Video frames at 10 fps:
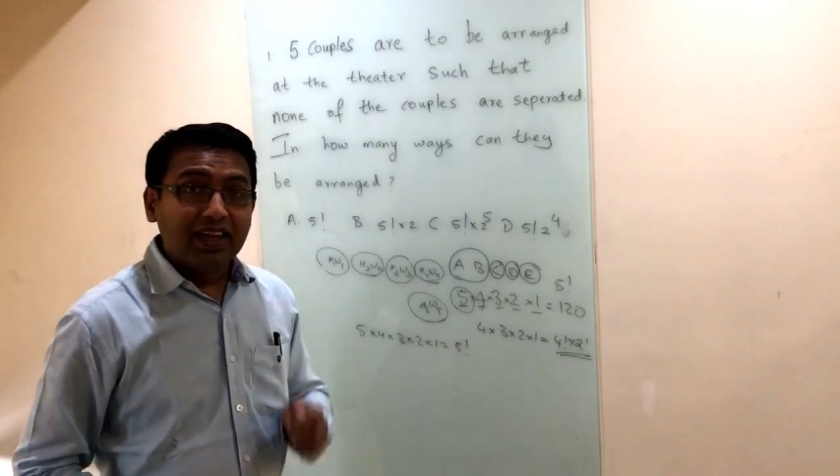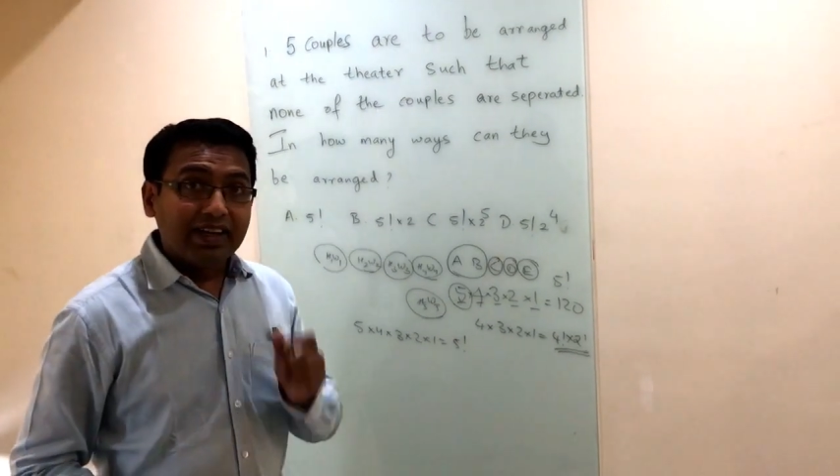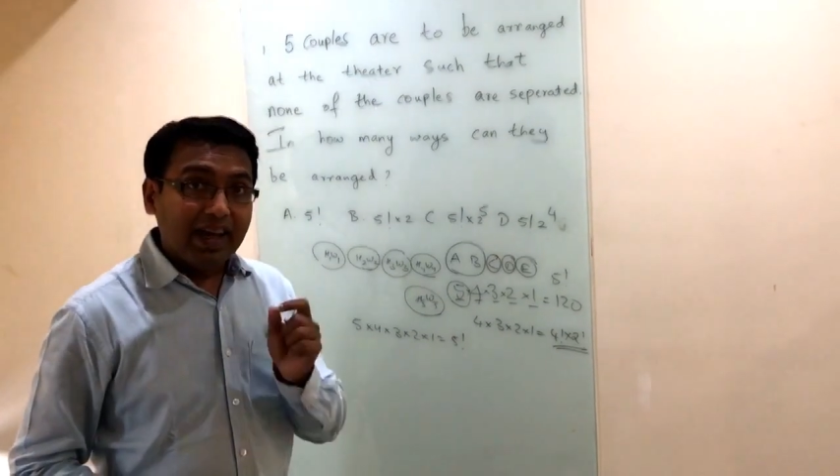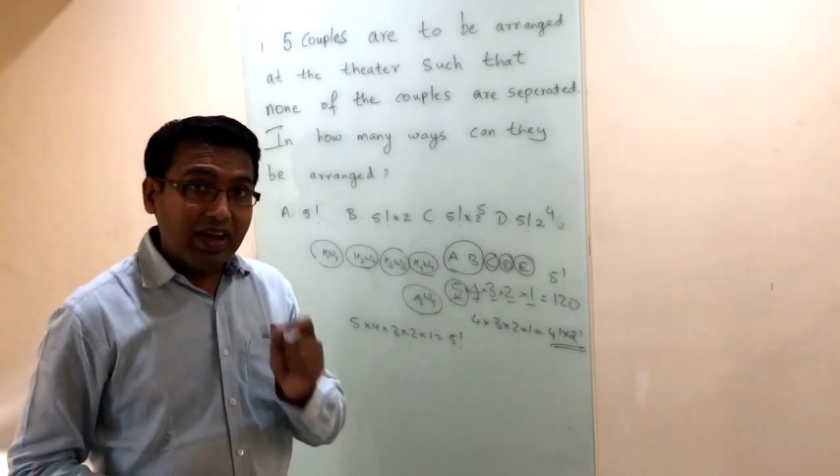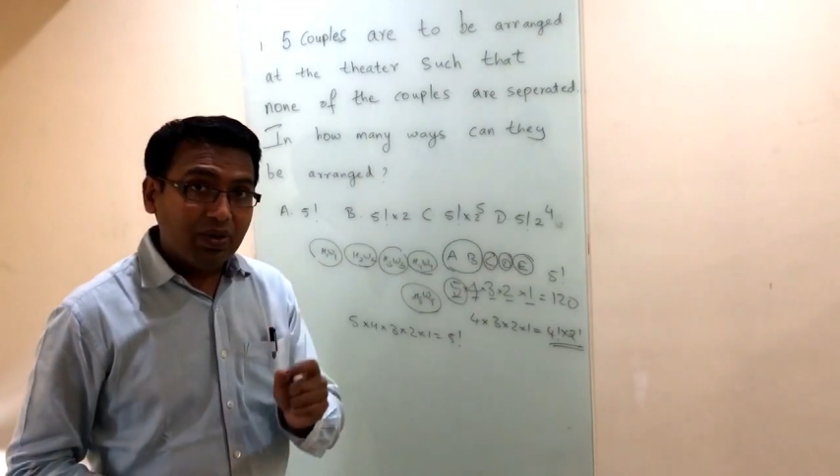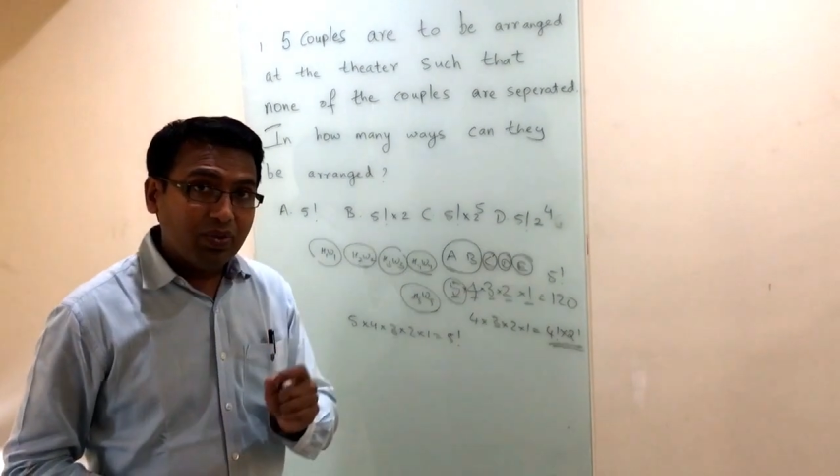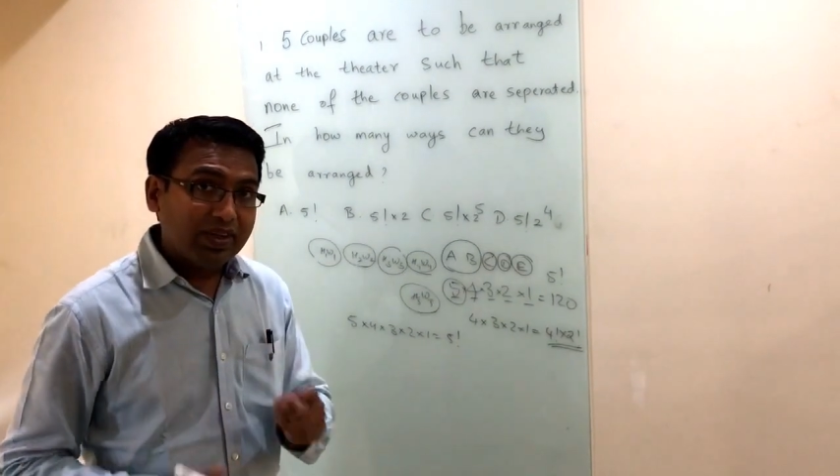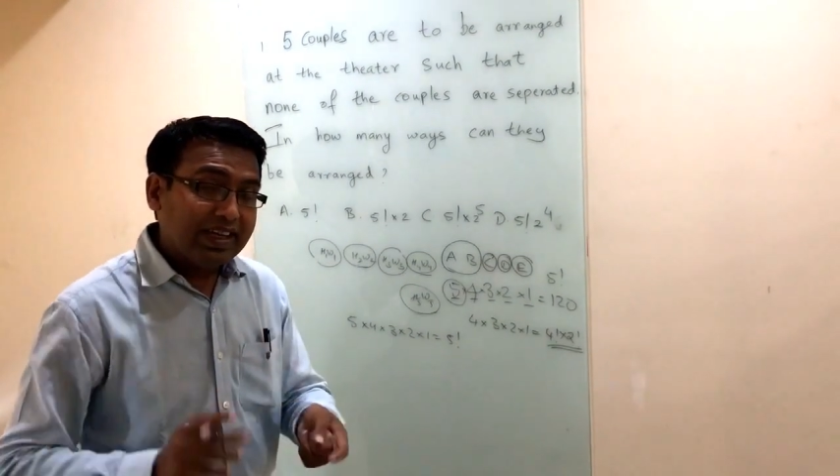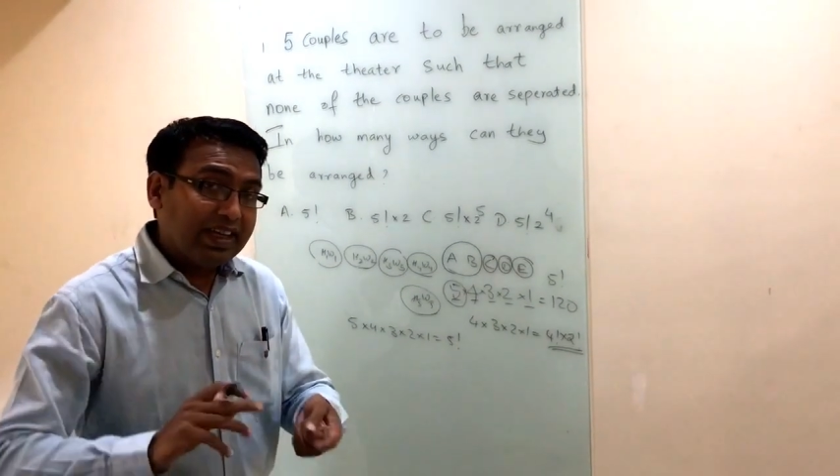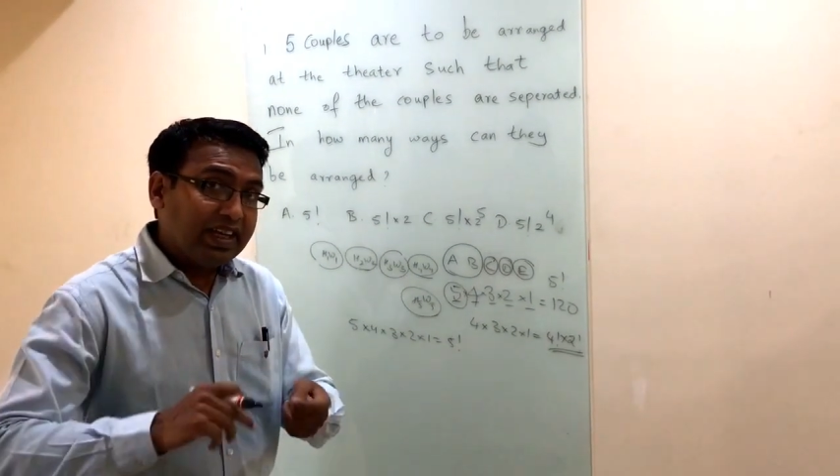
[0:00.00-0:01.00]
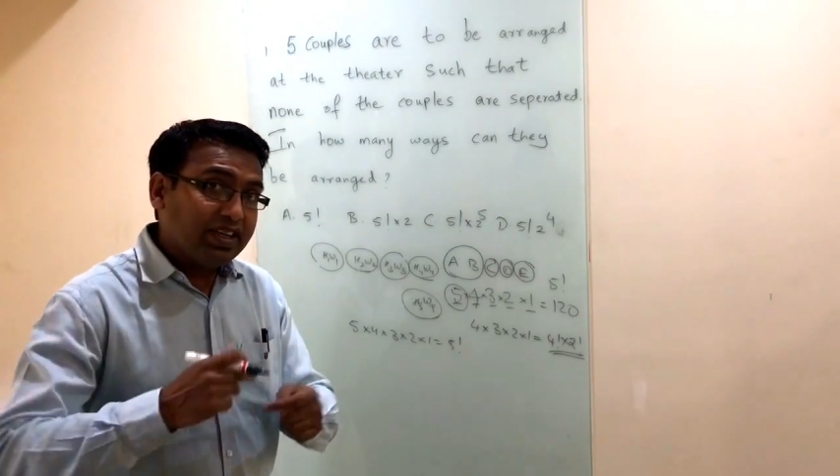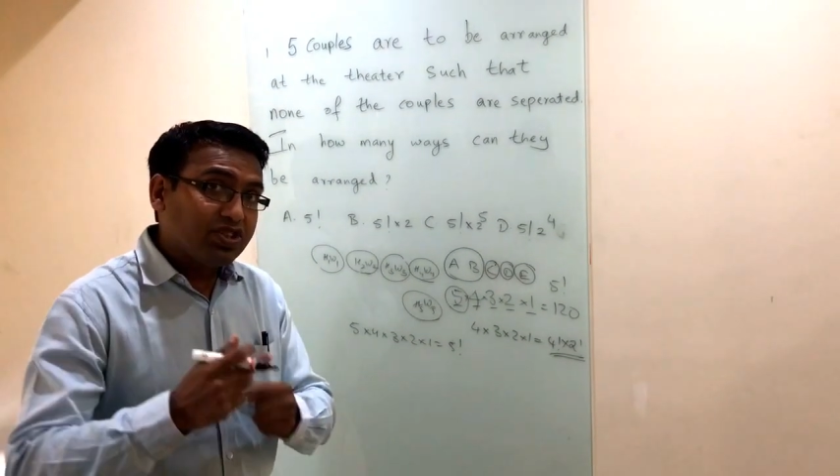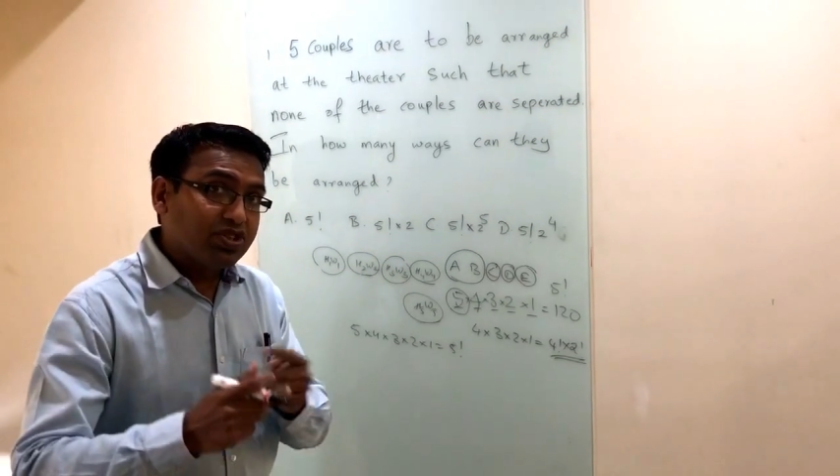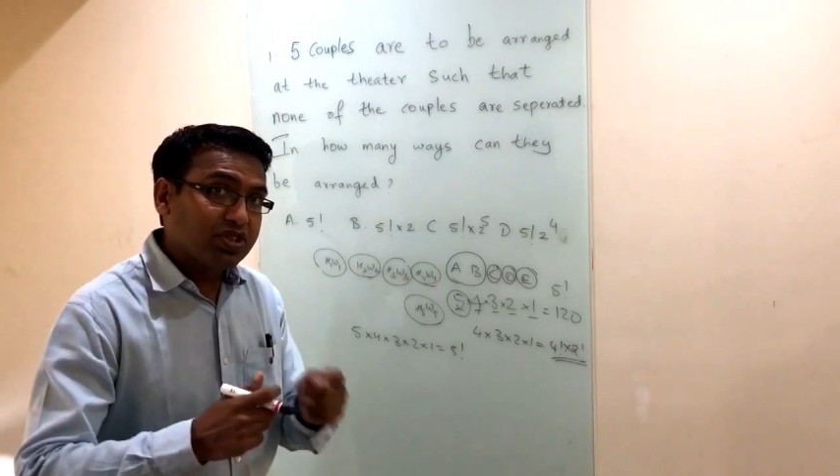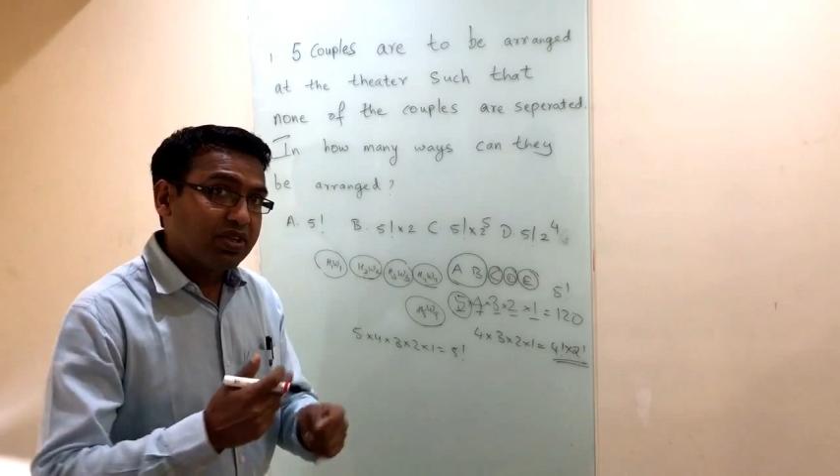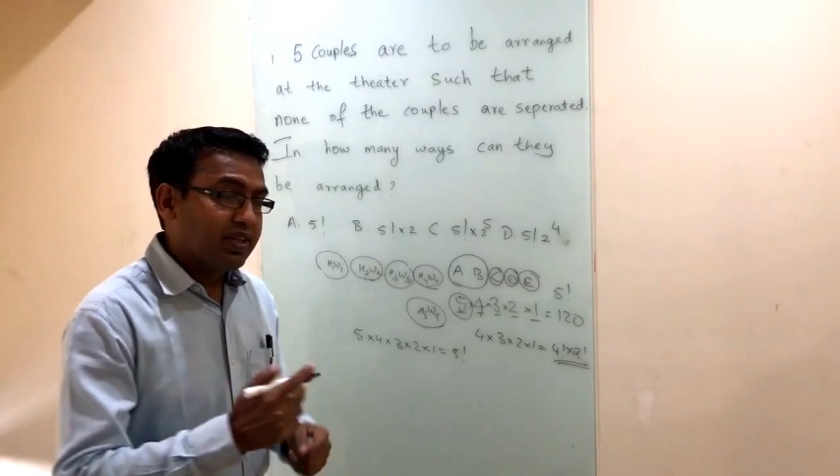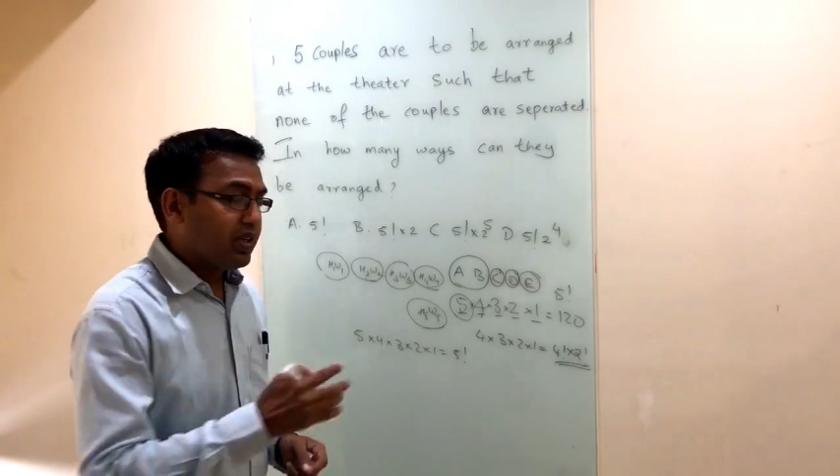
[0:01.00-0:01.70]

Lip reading: Now each